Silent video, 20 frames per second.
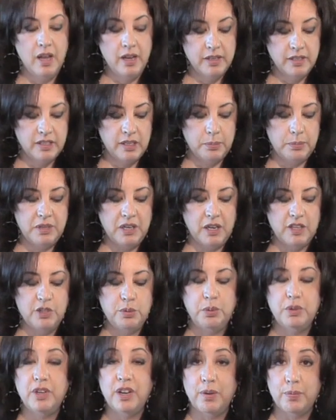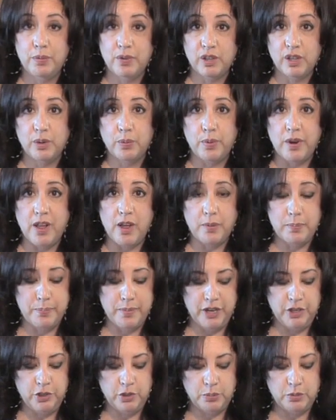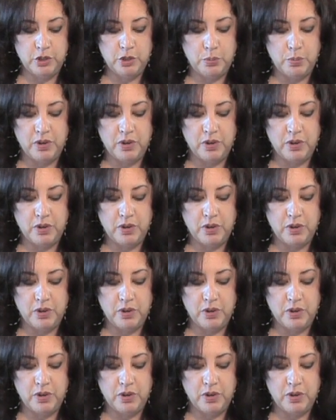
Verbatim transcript: Sometimes when you have really round mushrooms, you